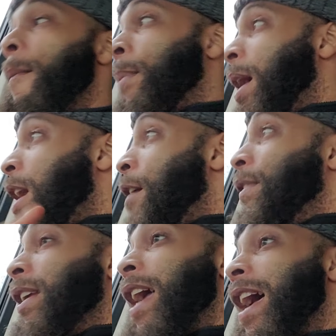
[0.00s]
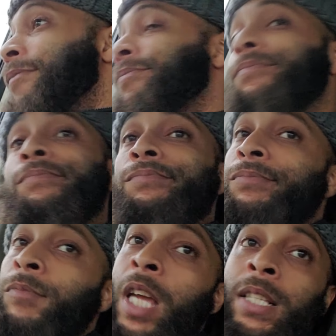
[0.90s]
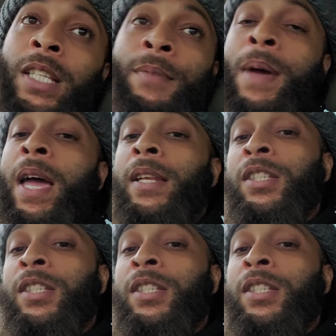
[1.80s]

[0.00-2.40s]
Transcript: But other than that, that's it, man.